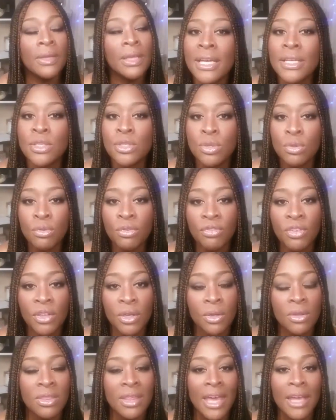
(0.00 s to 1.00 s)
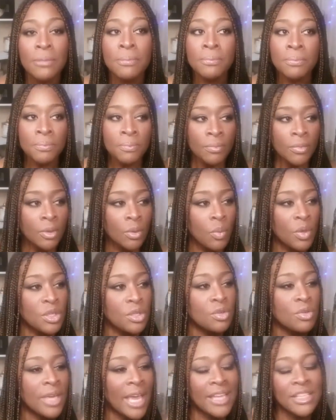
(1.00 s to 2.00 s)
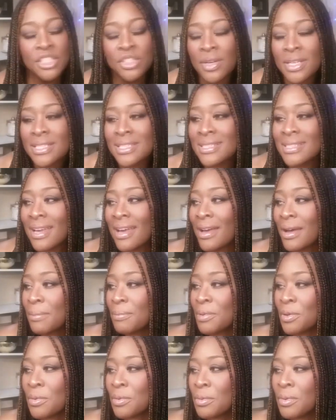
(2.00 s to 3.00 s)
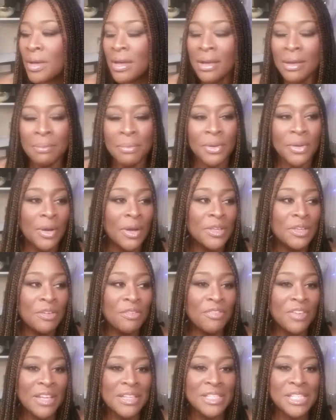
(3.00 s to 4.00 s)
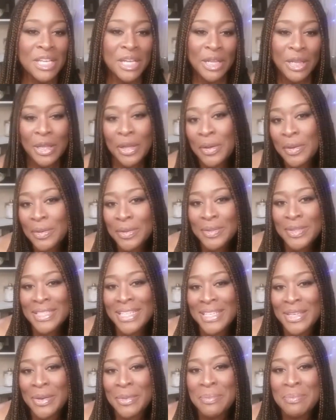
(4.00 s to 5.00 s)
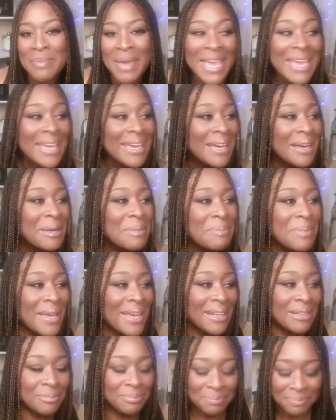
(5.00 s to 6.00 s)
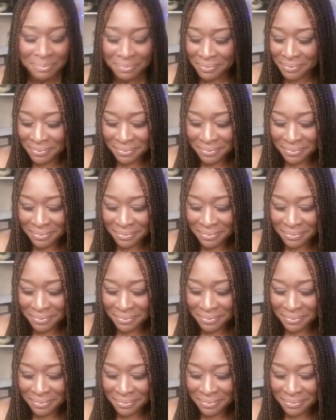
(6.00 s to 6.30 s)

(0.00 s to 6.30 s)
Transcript: I do feel that when you get dressed up, you put on your fancy clothes and your makeup and